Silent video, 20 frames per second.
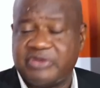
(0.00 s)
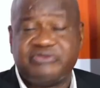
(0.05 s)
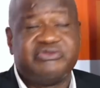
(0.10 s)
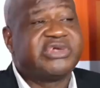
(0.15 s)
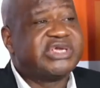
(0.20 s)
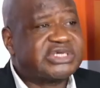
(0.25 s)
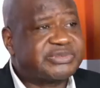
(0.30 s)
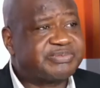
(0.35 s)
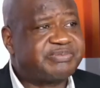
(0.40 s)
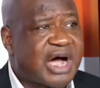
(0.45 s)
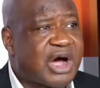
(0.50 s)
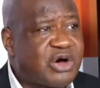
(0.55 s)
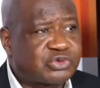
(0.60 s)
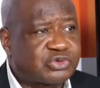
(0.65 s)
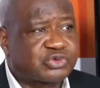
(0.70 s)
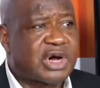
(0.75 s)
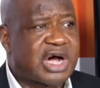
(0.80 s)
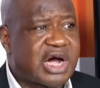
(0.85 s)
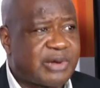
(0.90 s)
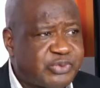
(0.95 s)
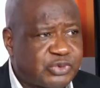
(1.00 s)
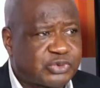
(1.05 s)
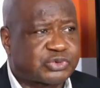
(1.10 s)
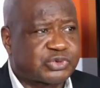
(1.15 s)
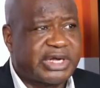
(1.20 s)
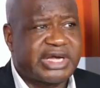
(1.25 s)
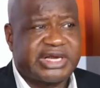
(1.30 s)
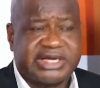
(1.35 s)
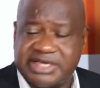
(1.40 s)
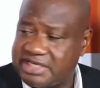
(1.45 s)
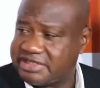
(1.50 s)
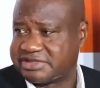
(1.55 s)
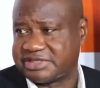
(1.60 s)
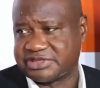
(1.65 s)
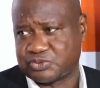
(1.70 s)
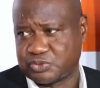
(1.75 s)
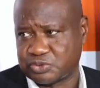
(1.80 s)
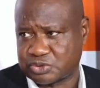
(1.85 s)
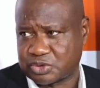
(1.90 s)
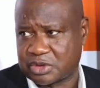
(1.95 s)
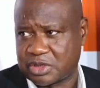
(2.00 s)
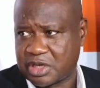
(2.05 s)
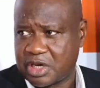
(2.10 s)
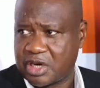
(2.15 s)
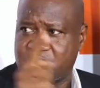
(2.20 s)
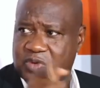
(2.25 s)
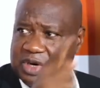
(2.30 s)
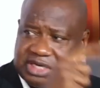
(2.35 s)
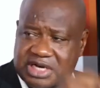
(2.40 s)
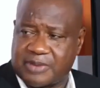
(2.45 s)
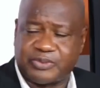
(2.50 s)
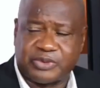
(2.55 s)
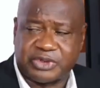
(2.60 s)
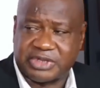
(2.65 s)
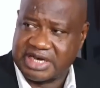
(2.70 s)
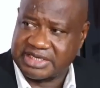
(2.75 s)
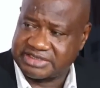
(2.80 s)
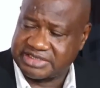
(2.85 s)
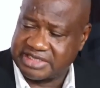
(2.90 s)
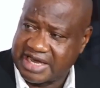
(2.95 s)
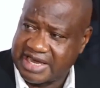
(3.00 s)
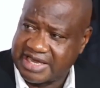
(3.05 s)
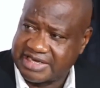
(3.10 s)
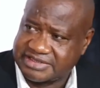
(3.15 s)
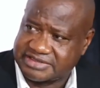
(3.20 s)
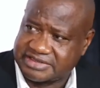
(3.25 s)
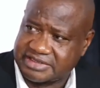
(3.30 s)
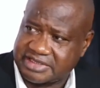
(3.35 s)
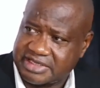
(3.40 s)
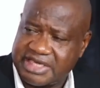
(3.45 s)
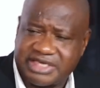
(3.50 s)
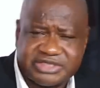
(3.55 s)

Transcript: which is bound to happen to any institution, what happened at the IEC.